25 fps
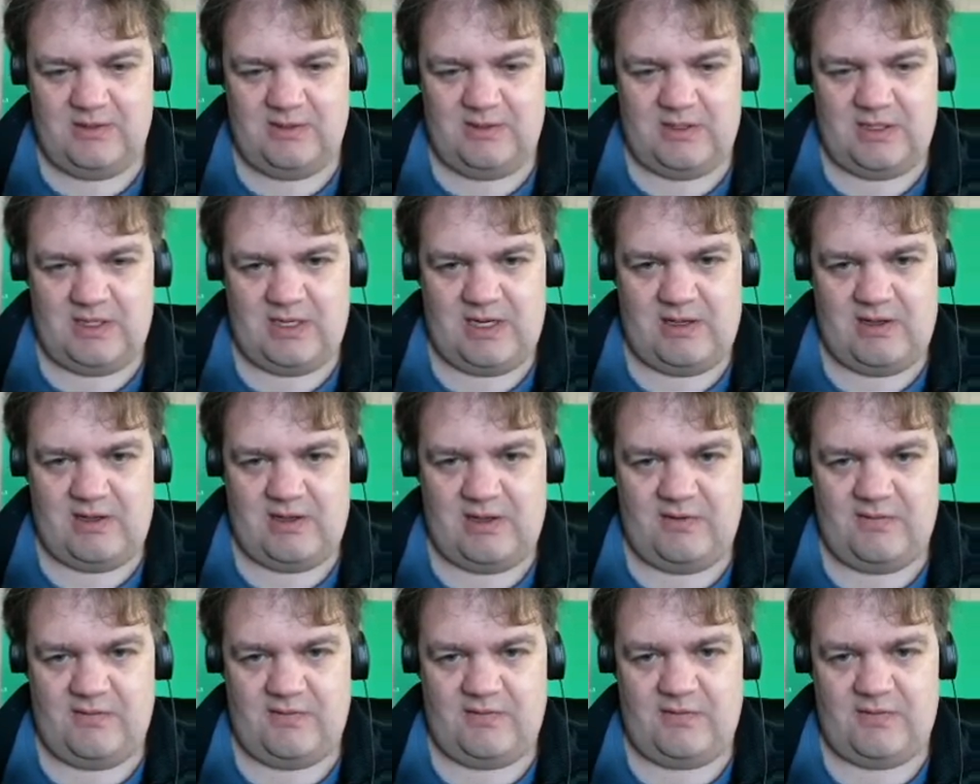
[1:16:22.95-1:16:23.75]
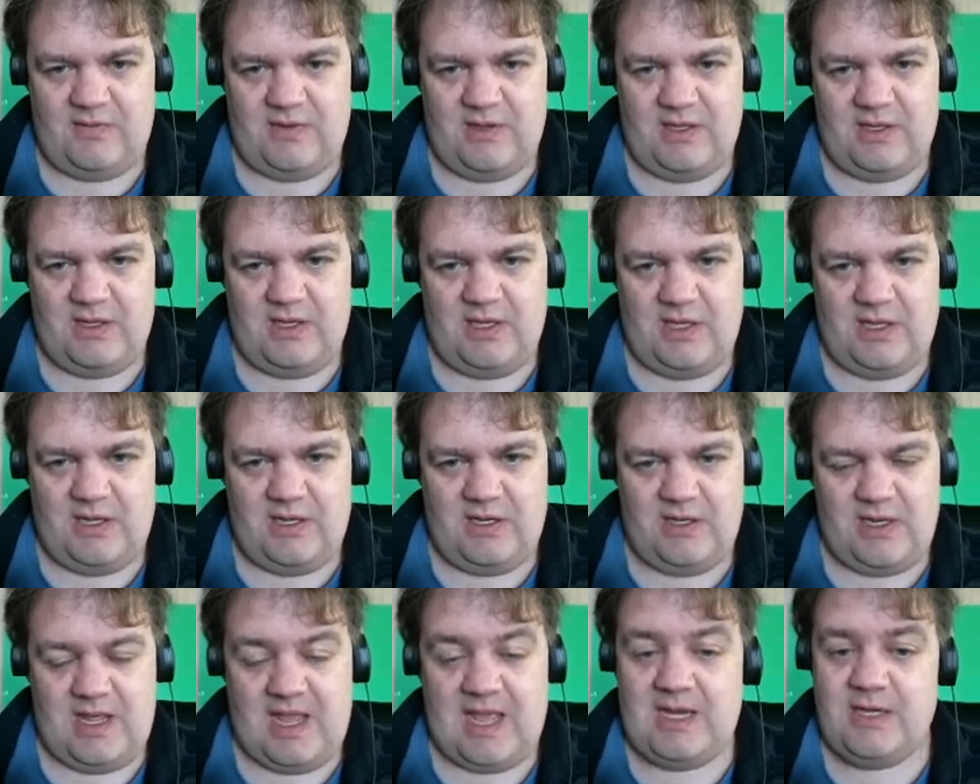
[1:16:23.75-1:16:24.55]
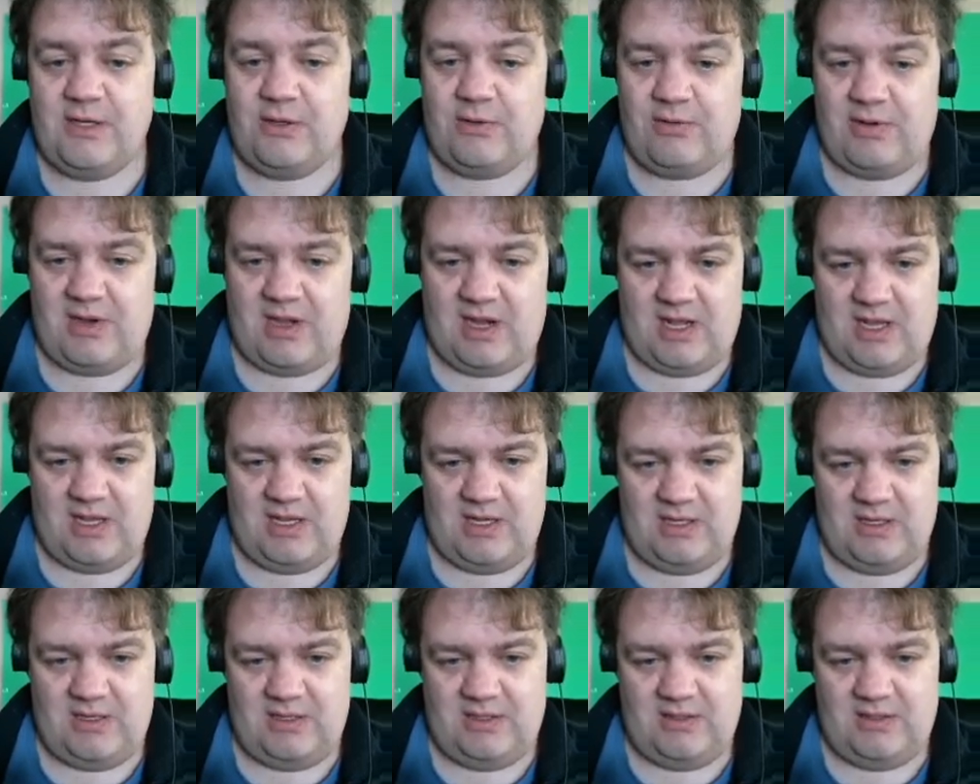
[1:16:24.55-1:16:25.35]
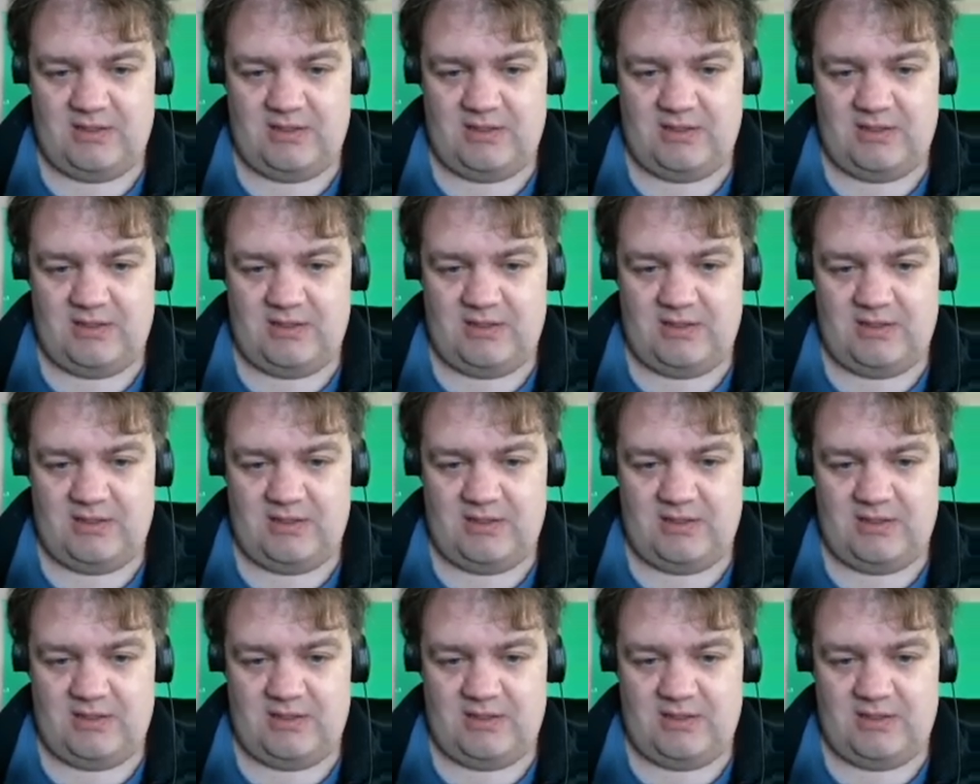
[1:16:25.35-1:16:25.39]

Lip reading: I now have a gun and a grenade.